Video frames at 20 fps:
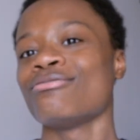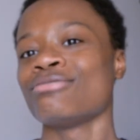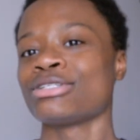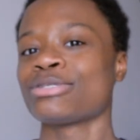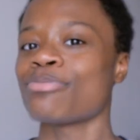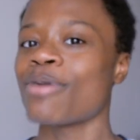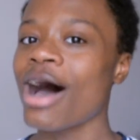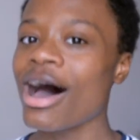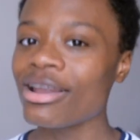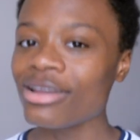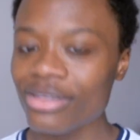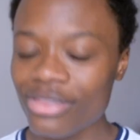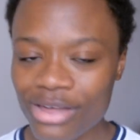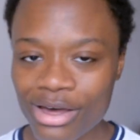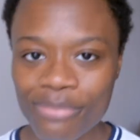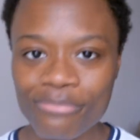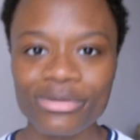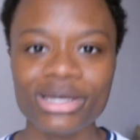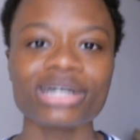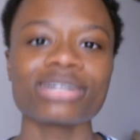respond to
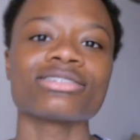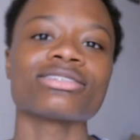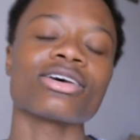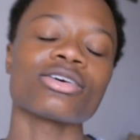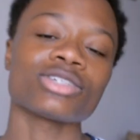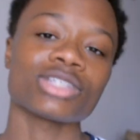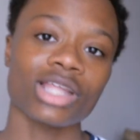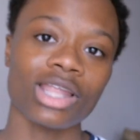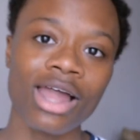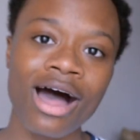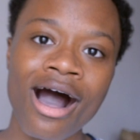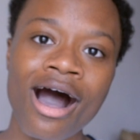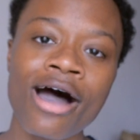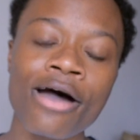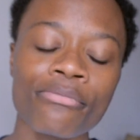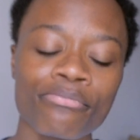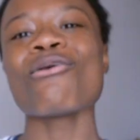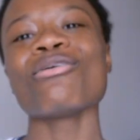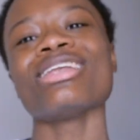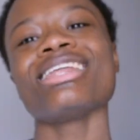them because there's a
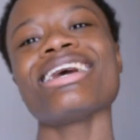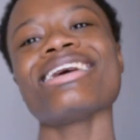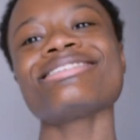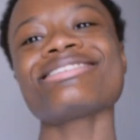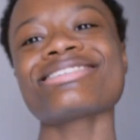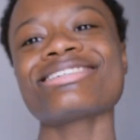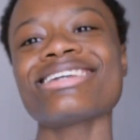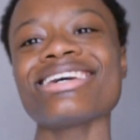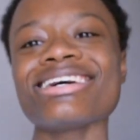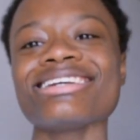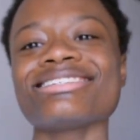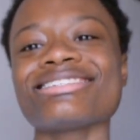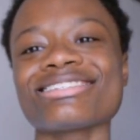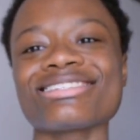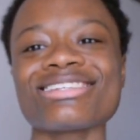lot. So let's get